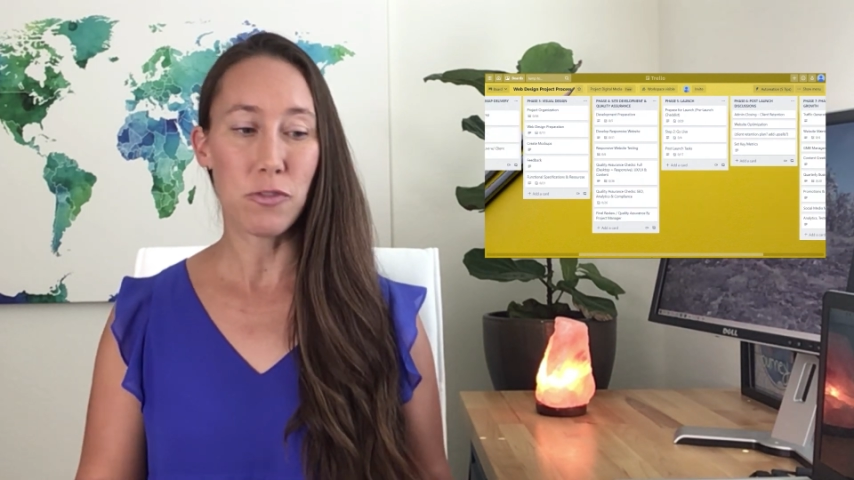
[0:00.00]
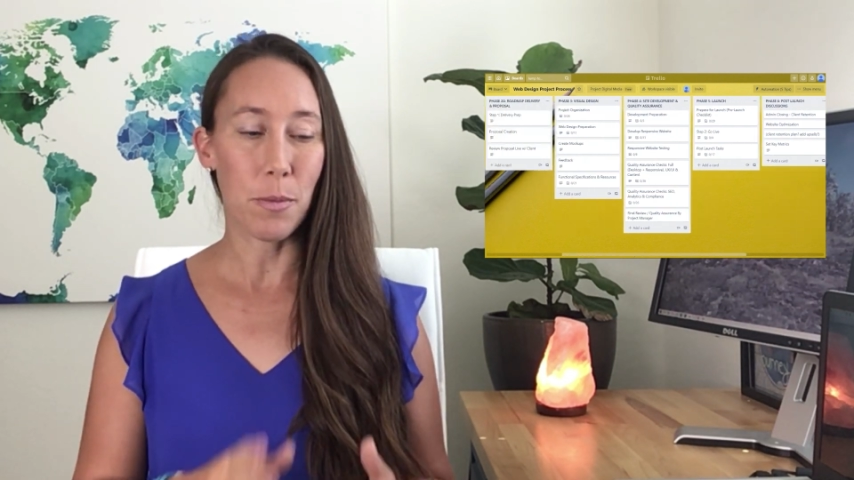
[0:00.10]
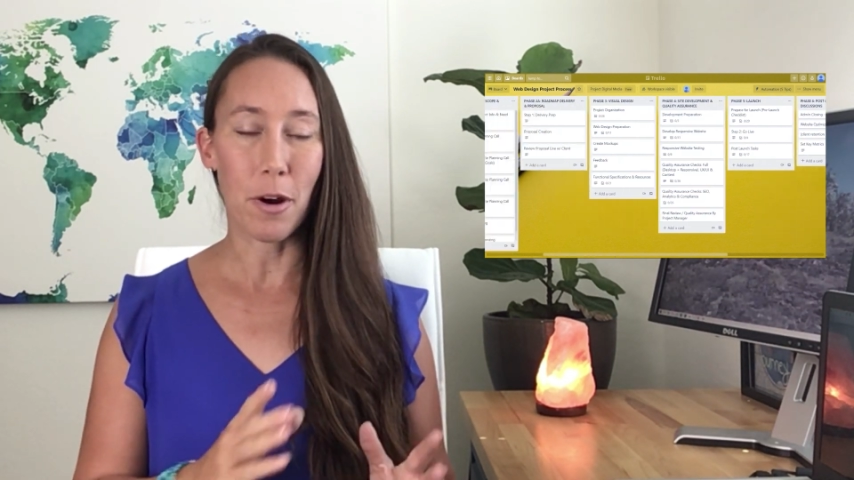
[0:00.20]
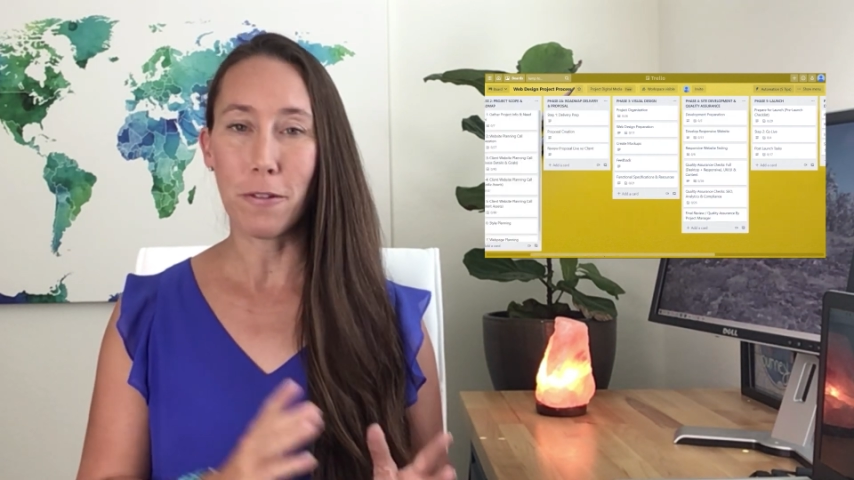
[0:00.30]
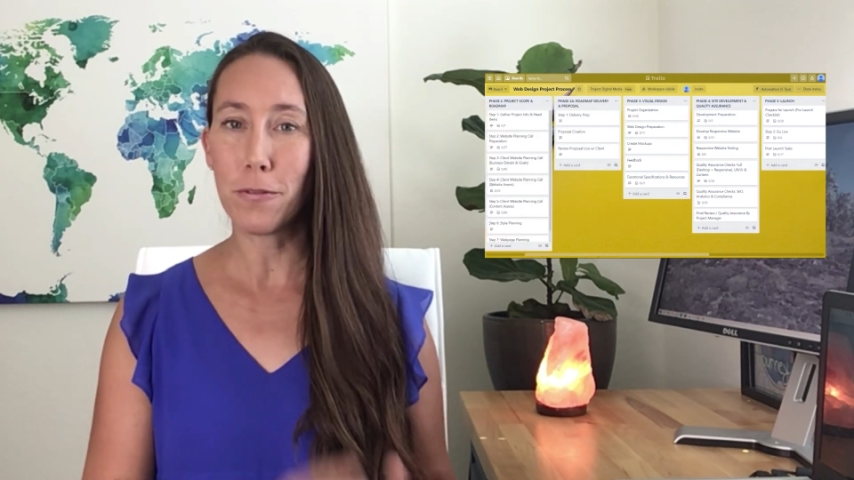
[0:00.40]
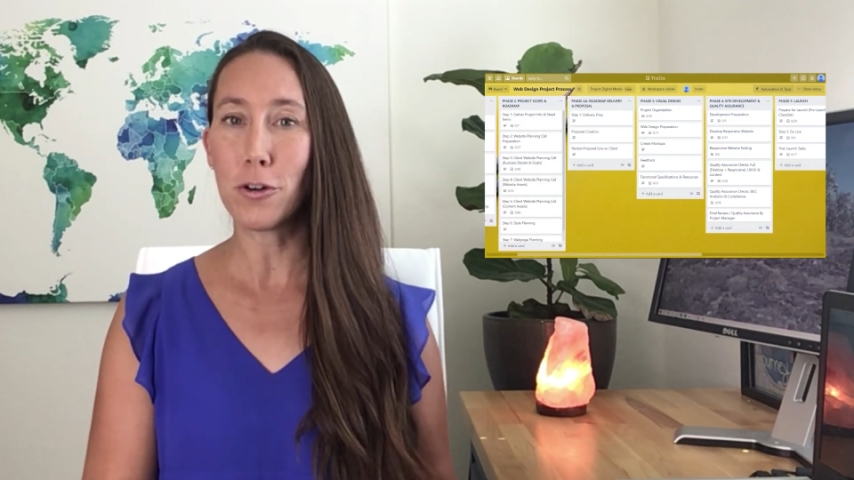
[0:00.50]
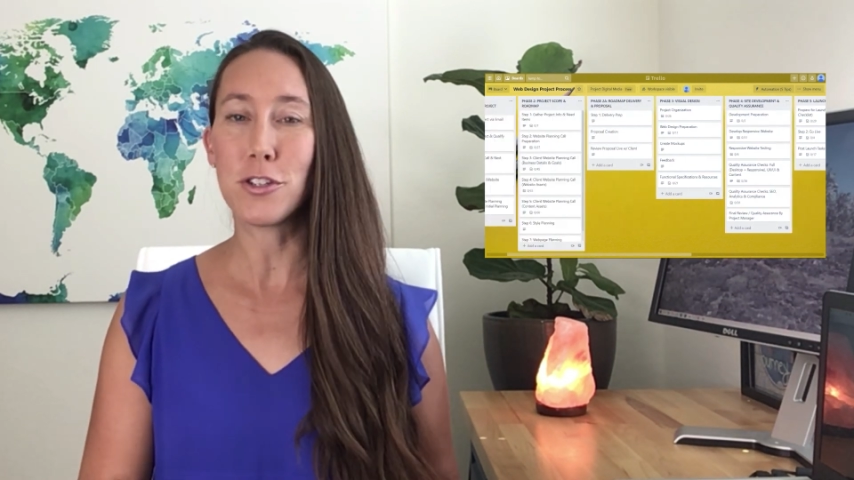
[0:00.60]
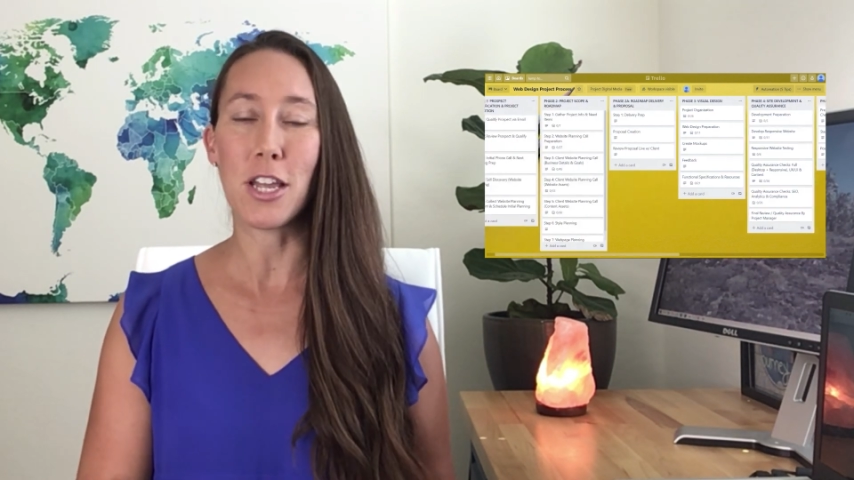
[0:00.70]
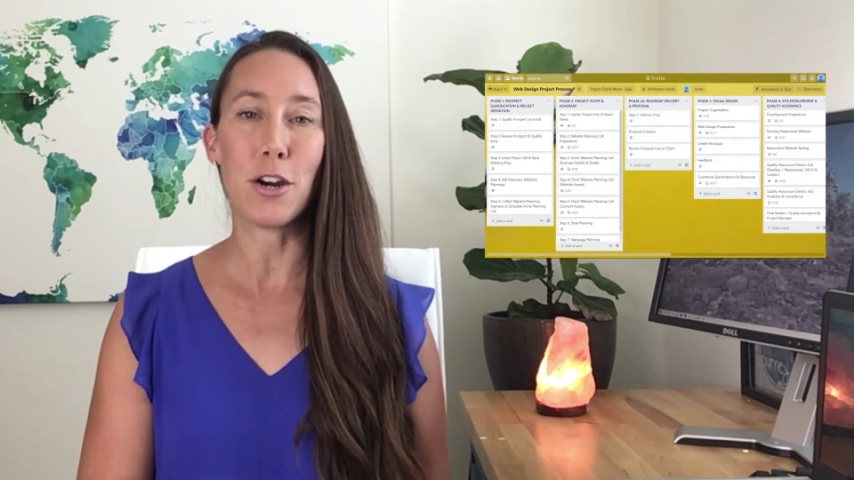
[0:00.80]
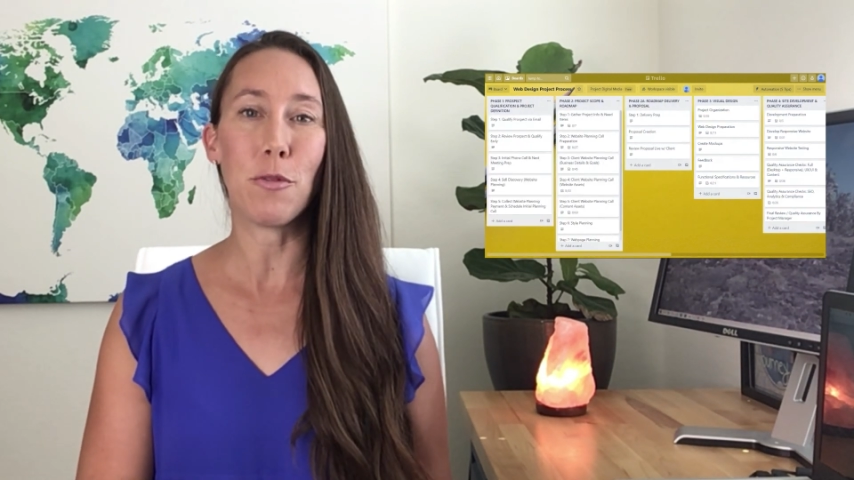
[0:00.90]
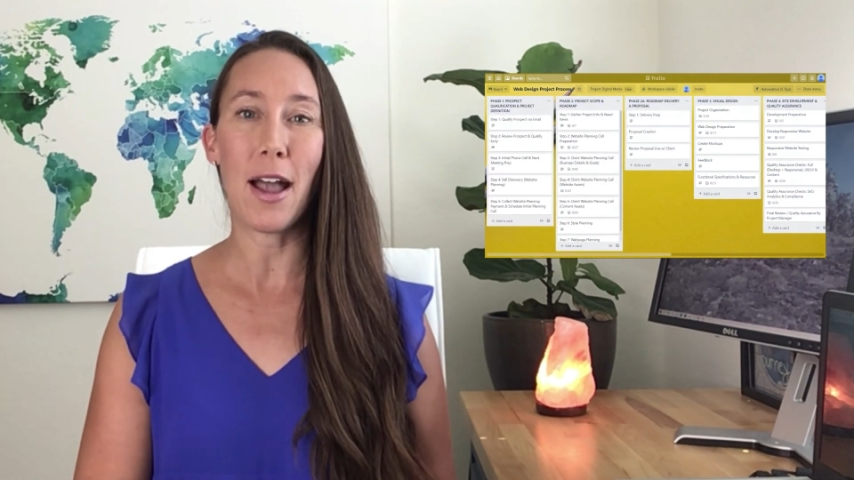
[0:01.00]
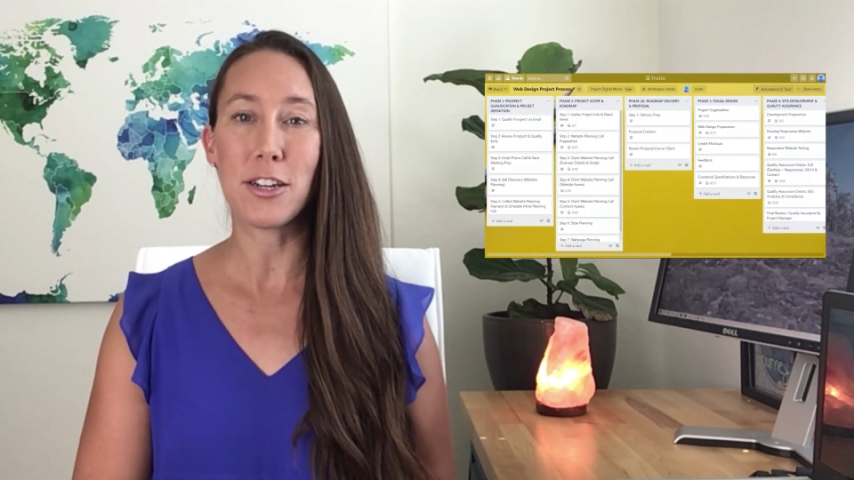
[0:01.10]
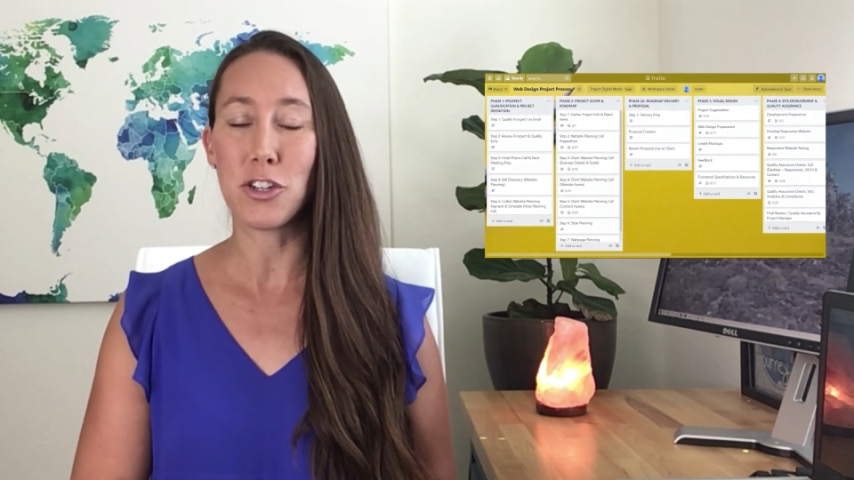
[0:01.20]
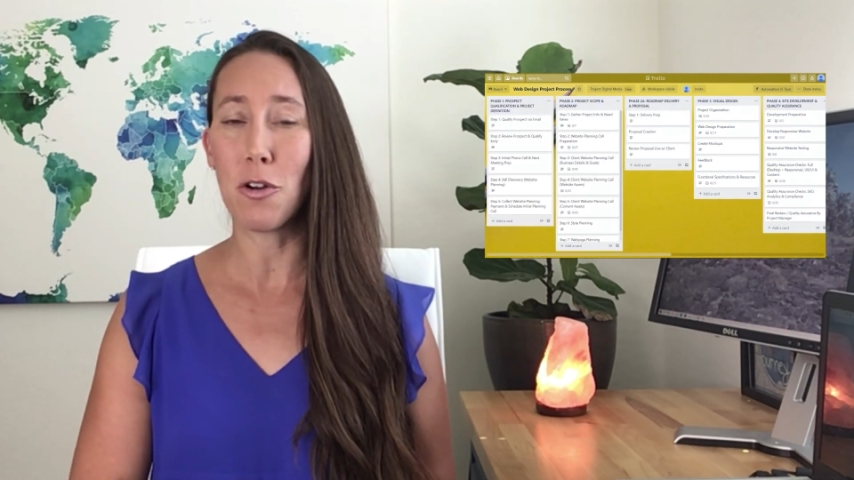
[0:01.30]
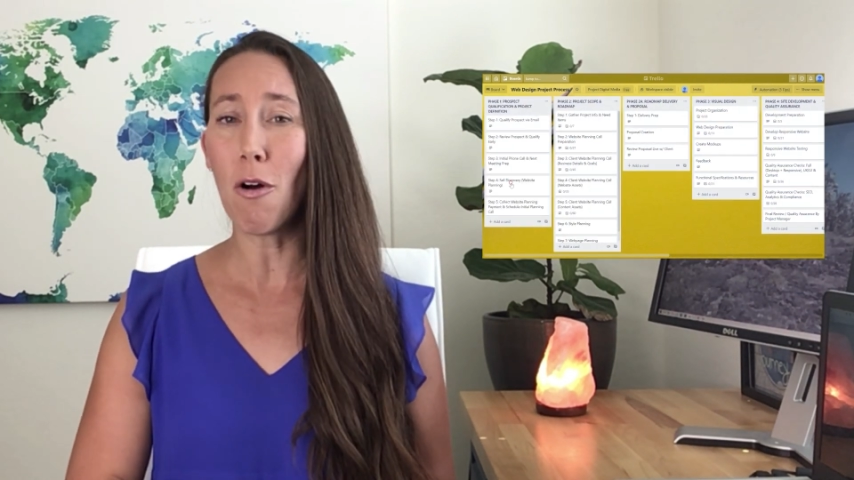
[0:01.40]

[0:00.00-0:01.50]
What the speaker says: from our first interaction